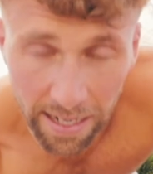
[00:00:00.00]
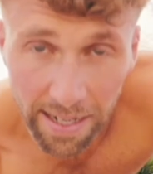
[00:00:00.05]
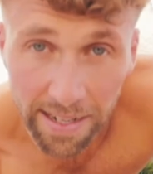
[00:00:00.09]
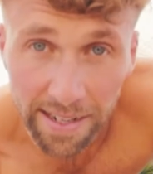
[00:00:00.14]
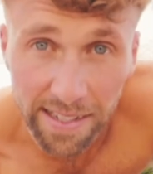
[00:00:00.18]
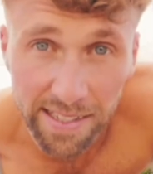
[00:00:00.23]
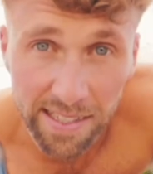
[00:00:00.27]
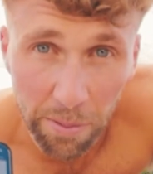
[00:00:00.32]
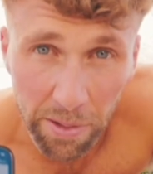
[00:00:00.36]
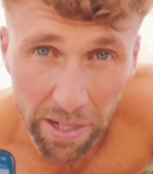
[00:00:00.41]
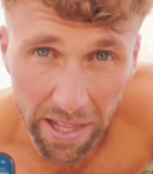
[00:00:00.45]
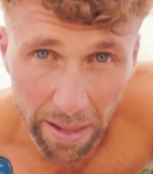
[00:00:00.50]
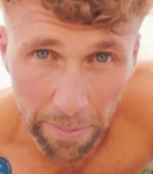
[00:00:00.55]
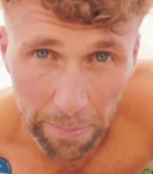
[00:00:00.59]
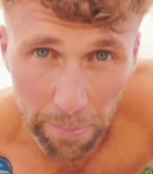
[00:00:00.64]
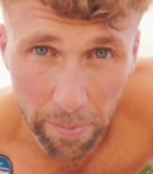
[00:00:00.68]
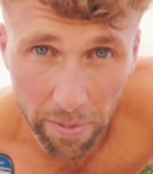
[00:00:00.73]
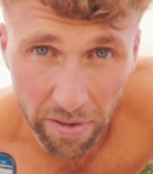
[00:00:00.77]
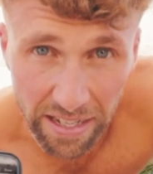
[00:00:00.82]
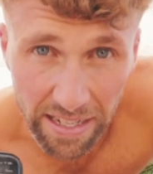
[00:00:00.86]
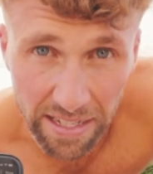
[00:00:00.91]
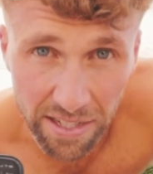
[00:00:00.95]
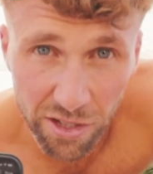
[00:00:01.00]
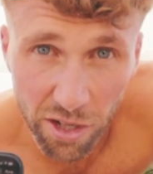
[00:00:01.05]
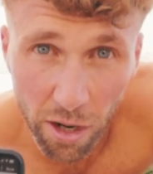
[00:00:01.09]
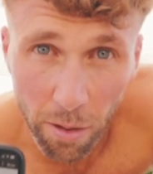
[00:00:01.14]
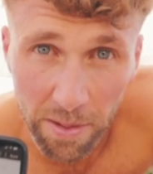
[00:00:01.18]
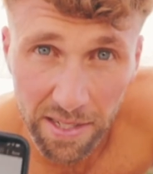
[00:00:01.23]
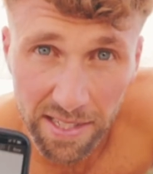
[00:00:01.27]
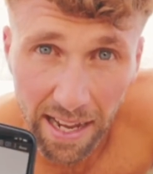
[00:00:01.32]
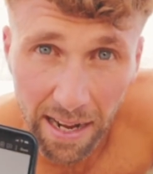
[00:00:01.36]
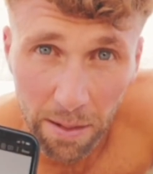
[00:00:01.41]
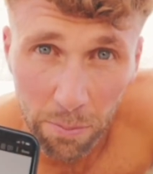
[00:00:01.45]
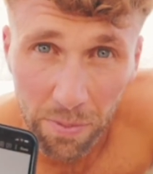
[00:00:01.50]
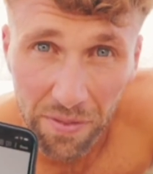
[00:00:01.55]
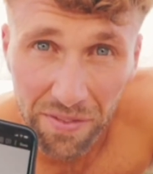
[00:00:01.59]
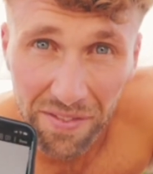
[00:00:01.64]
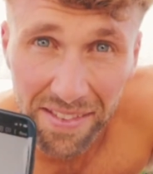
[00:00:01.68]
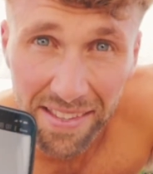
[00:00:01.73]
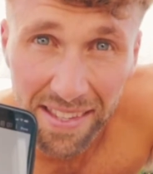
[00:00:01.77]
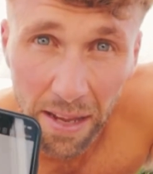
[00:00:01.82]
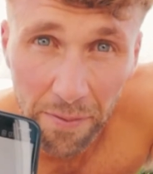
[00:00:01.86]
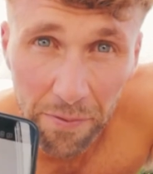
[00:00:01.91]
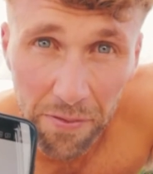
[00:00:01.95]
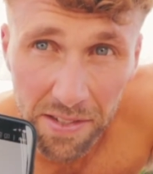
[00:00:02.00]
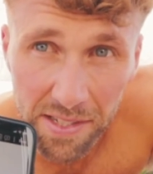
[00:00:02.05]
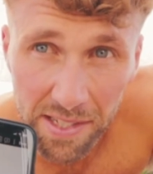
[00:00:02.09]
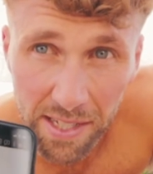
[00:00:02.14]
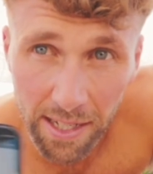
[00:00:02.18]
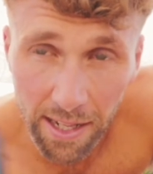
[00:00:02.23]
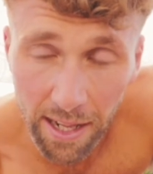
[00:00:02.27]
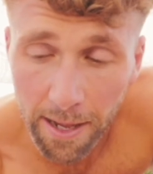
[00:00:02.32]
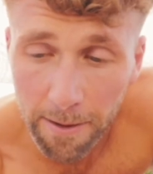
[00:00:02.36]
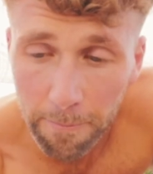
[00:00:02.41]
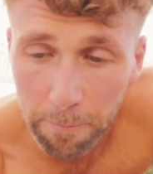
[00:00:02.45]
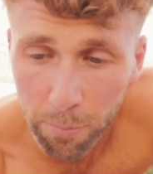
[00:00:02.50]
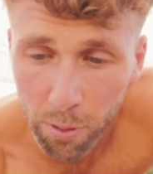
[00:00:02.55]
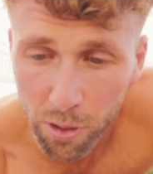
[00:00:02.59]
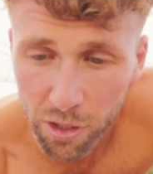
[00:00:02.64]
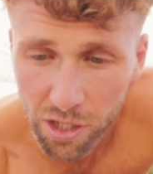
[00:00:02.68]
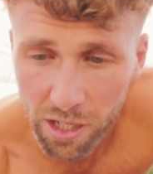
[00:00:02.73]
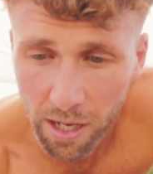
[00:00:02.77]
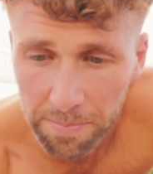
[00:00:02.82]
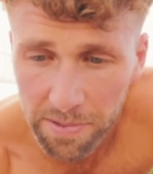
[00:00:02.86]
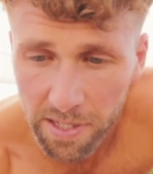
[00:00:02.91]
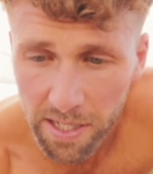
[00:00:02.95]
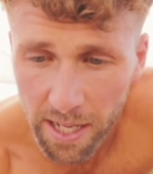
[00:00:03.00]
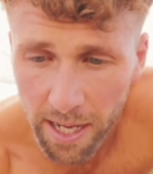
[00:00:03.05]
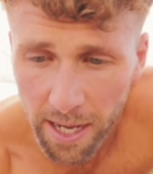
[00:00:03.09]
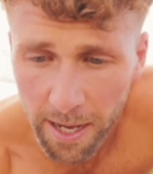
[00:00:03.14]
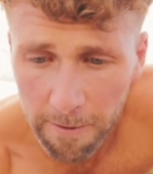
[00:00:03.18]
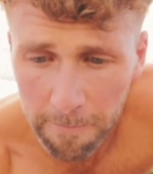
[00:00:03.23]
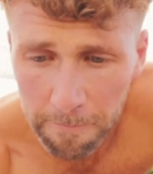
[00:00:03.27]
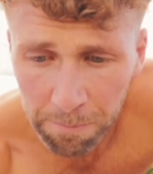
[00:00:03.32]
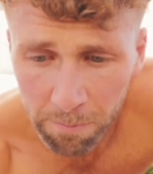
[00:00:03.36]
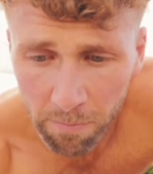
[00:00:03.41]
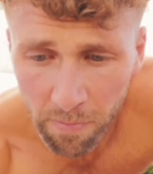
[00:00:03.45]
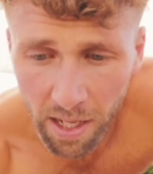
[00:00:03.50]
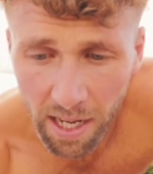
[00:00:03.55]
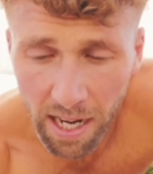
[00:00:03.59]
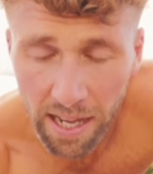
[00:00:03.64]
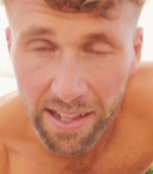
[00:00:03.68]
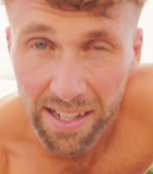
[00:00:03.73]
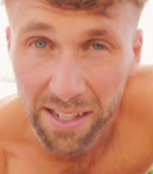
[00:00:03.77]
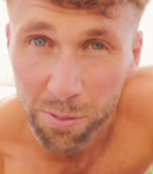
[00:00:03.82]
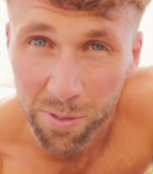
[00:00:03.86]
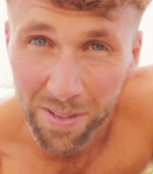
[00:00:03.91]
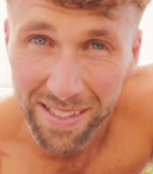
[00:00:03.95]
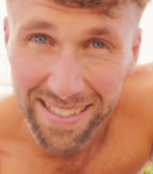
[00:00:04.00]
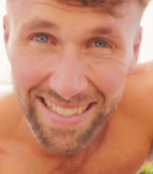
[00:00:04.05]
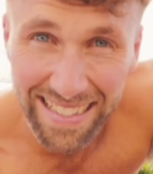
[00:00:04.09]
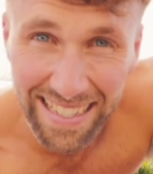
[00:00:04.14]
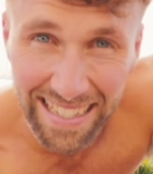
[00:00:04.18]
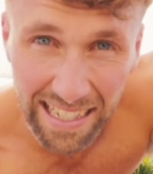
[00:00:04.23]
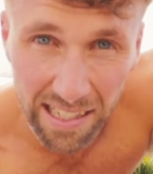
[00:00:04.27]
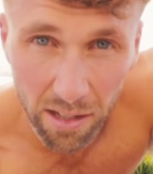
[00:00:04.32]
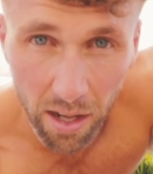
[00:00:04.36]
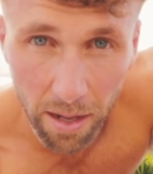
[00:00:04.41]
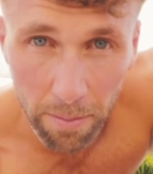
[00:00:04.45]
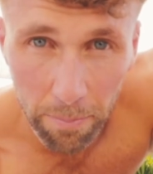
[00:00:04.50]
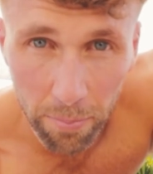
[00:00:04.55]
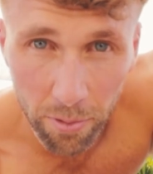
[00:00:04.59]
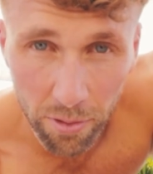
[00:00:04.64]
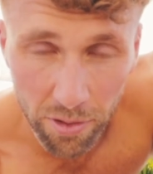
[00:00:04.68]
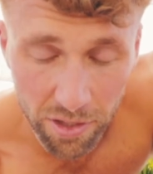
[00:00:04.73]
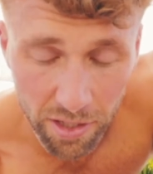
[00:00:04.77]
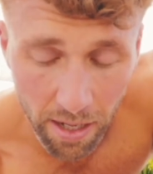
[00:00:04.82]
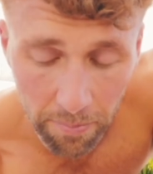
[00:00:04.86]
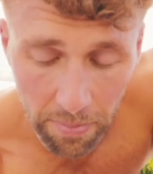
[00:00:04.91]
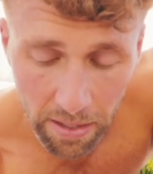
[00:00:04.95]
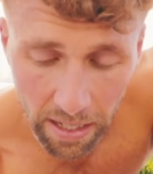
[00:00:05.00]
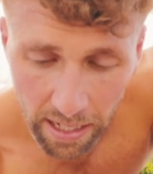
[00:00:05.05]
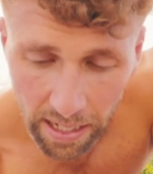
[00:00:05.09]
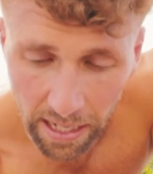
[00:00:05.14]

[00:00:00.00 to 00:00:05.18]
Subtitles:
Next up we got upper body. So we're starting with deficit push-ups here, and then to a decline push-up.